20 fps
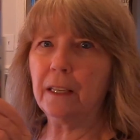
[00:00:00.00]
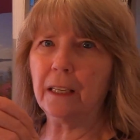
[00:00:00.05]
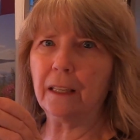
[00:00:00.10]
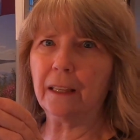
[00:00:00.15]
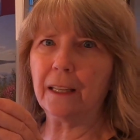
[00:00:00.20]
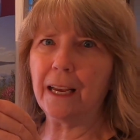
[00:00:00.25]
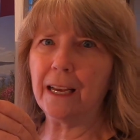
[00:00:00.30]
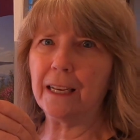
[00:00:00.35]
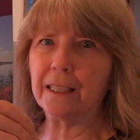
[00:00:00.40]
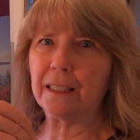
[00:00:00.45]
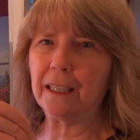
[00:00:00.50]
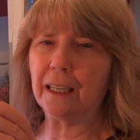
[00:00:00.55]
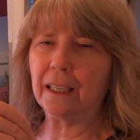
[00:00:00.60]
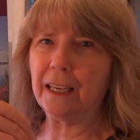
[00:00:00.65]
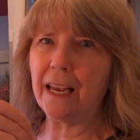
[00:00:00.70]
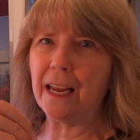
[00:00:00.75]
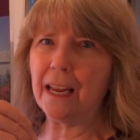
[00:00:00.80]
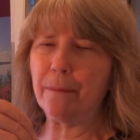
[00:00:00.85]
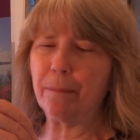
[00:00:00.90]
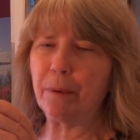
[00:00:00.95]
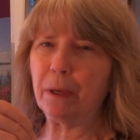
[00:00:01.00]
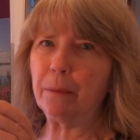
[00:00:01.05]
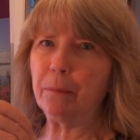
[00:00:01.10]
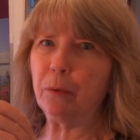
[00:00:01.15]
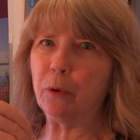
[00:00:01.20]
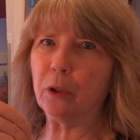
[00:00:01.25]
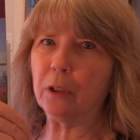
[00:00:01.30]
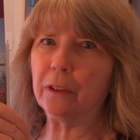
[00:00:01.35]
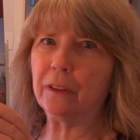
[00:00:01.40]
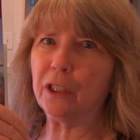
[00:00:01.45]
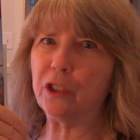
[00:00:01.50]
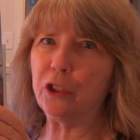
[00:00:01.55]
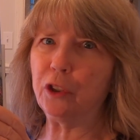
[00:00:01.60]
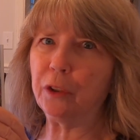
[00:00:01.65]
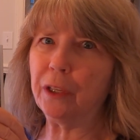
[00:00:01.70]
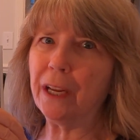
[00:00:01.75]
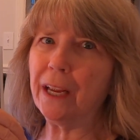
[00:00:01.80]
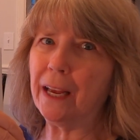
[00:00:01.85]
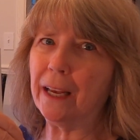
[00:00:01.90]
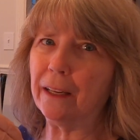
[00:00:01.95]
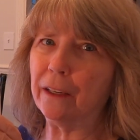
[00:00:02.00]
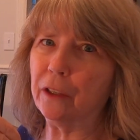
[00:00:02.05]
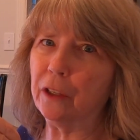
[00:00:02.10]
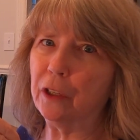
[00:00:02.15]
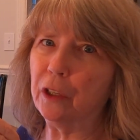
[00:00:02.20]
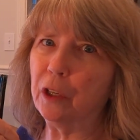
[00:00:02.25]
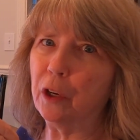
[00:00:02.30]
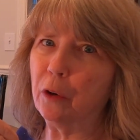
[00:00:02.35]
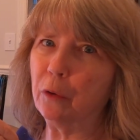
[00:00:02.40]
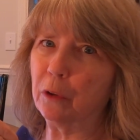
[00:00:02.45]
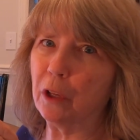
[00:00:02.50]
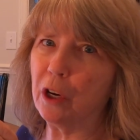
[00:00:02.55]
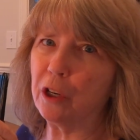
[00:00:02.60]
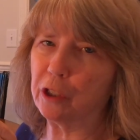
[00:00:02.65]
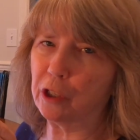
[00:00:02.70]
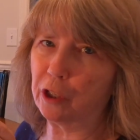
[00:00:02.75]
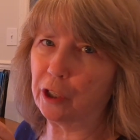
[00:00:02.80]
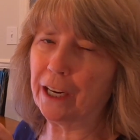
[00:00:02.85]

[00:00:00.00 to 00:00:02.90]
the Alaska camping book that you can no longer